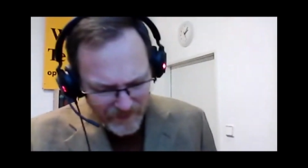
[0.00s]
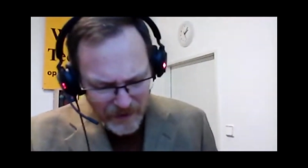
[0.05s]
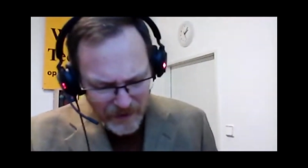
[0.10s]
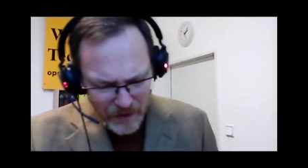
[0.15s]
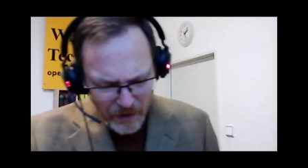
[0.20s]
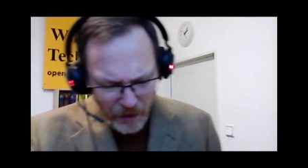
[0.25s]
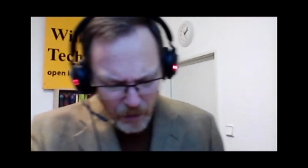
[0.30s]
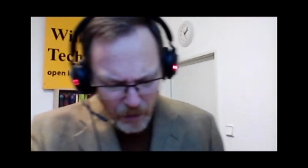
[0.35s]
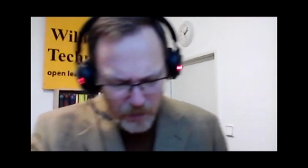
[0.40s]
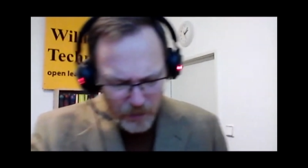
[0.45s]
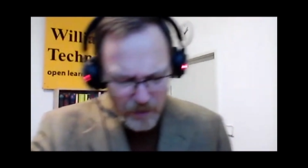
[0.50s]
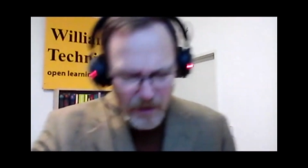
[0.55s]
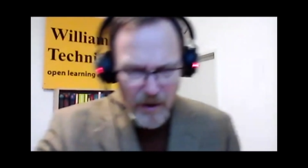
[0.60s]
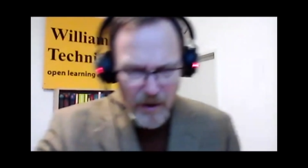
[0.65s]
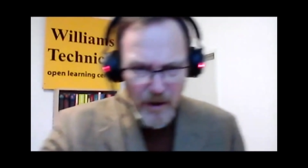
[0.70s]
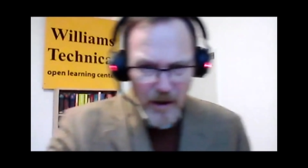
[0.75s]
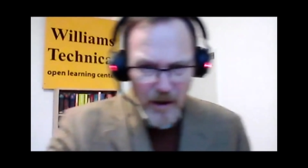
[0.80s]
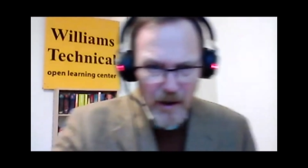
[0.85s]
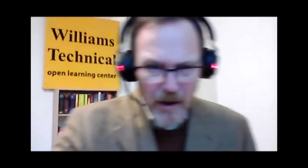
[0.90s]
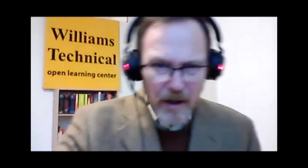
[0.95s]
you know,
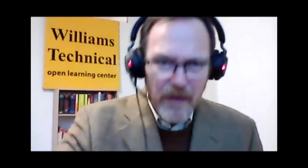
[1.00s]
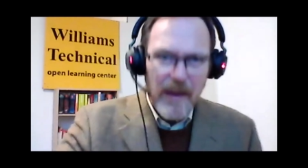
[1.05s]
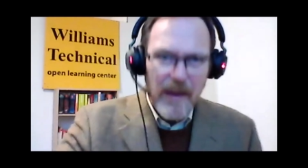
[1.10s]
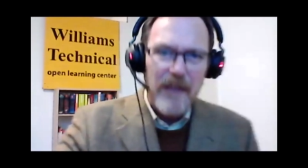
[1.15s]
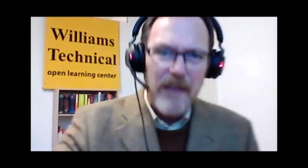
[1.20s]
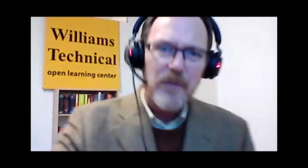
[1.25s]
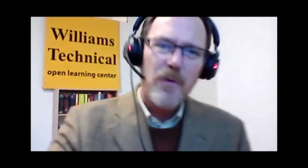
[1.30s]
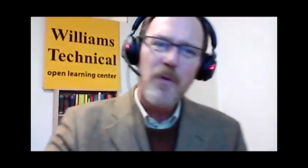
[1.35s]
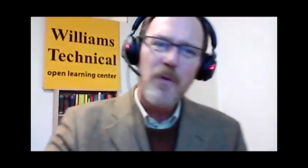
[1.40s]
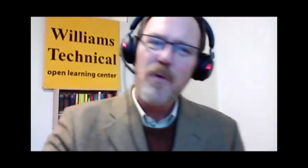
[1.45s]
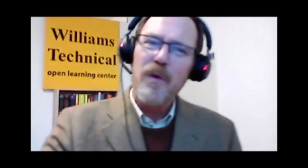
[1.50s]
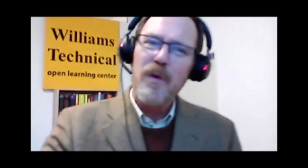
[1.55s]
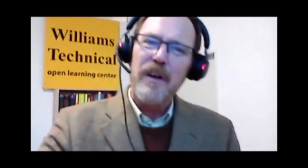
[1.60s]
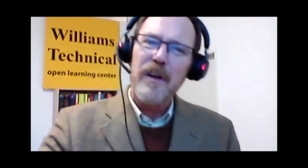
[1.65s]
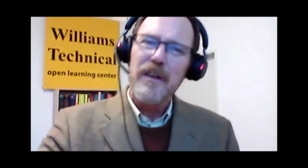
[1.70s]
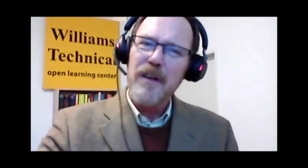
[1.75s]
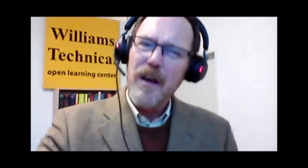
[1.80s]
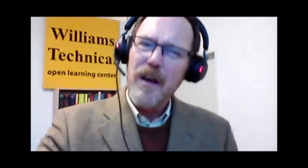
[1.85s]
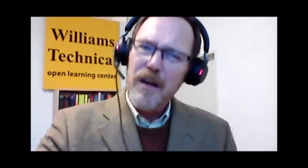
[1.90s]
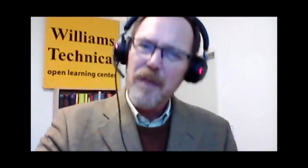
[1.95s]
that's what we want
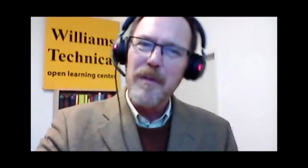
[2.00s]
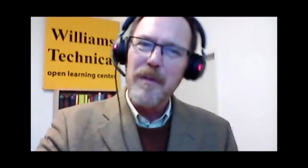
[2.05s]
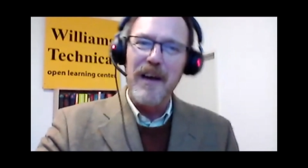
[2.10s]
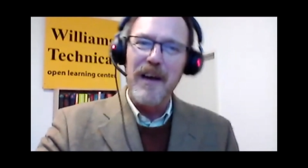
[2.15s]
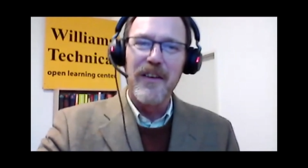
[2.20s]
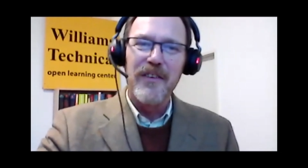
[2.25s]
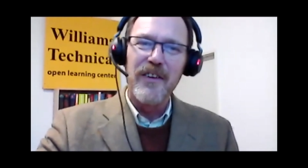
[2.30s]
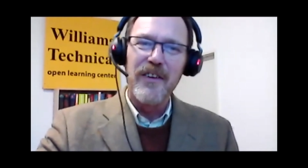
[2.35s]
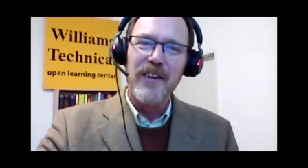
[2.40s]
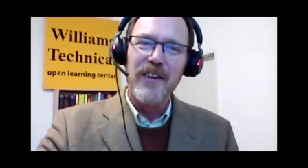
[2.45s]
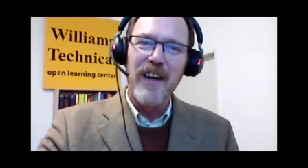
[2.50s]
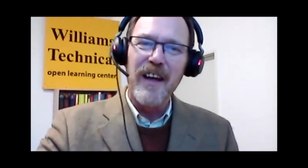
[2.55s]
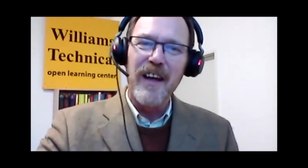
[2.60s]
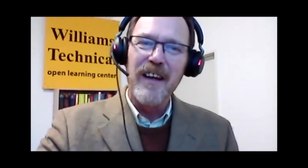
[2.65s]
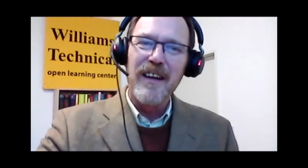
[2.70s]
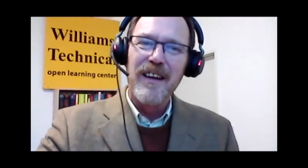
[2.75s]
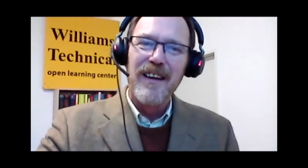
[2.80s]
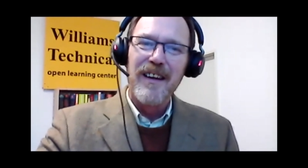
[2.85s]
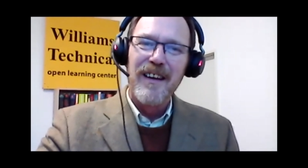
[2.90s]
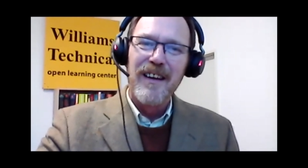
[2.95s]
to talk about
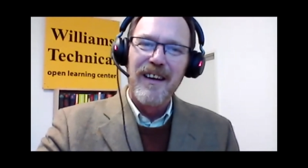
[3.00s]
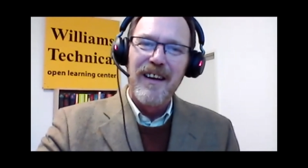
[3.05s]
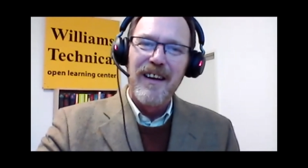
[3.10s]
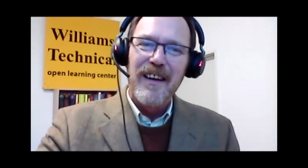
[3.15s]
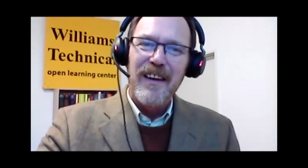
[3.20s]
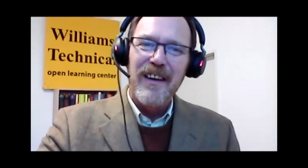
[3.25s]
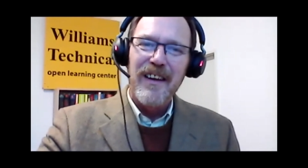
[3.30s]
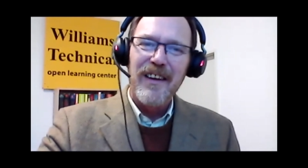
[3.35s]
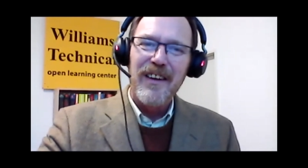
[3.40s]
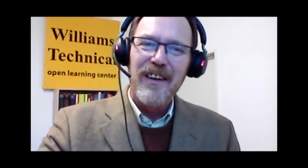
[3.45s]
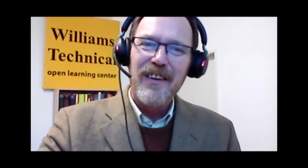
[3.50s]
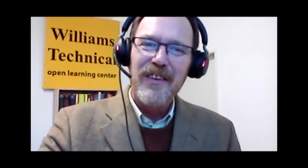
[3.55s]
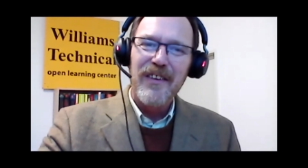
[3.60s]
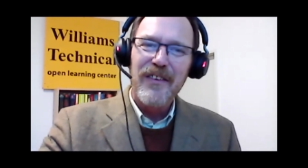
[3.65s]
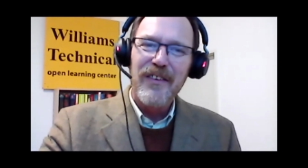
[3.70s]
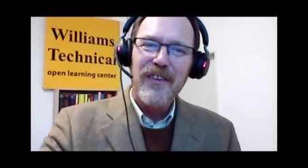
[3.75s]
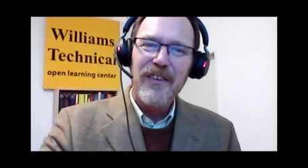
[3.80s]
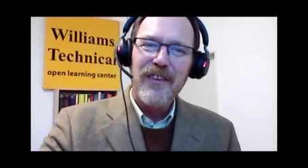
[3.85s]
today, is